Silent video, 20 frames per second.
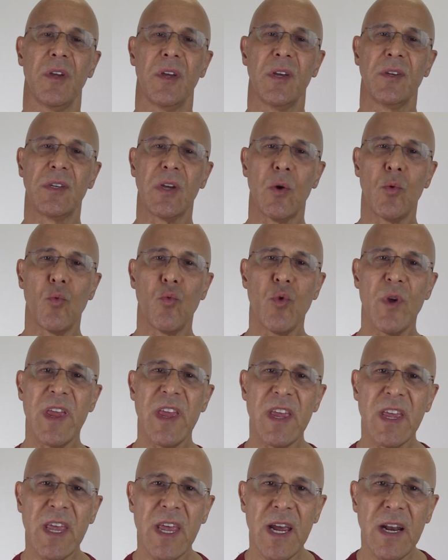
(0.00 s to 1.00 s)
is that
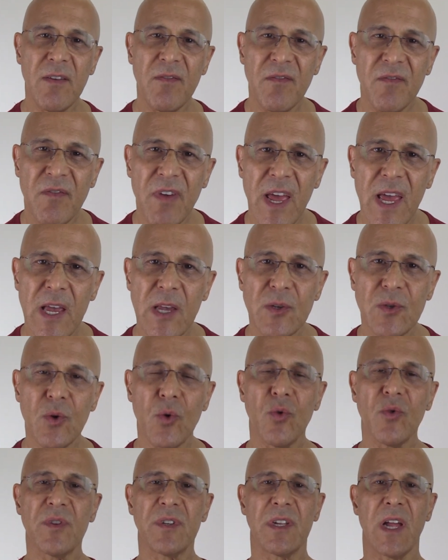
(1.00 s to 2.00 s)
we can
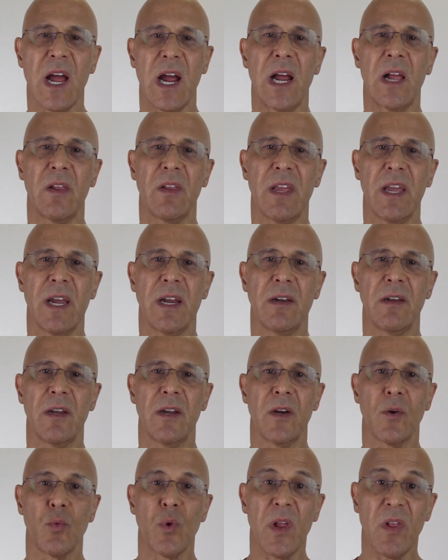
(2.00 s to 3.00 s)
vasodilate,
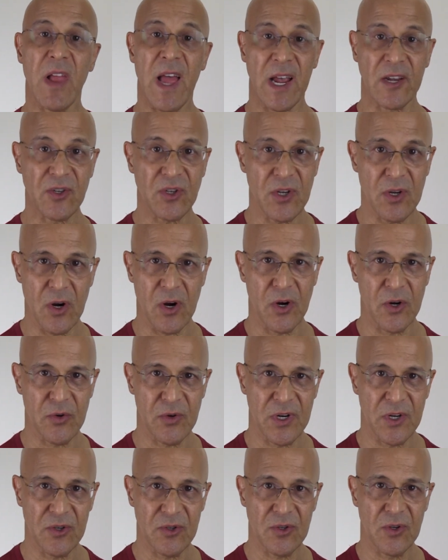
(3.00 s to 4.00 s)
relax the
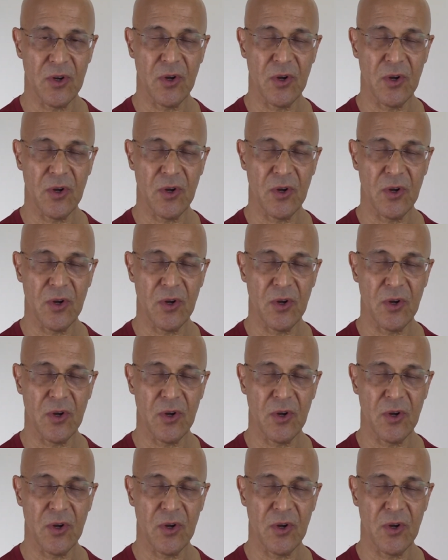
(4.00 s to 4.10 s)
arteries,